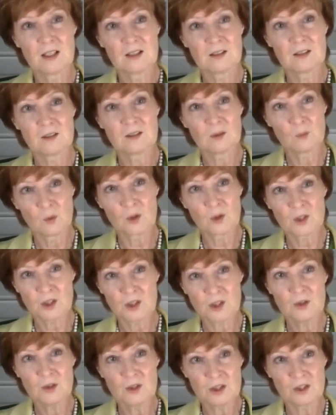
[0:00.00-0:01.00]
that what
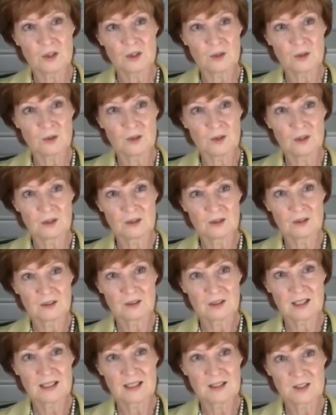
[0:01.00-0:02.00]
you do
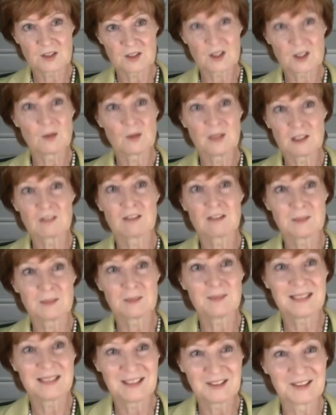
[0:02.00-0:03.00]
is so
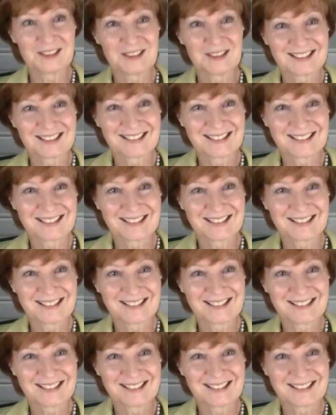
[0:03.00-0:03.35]
incredibly good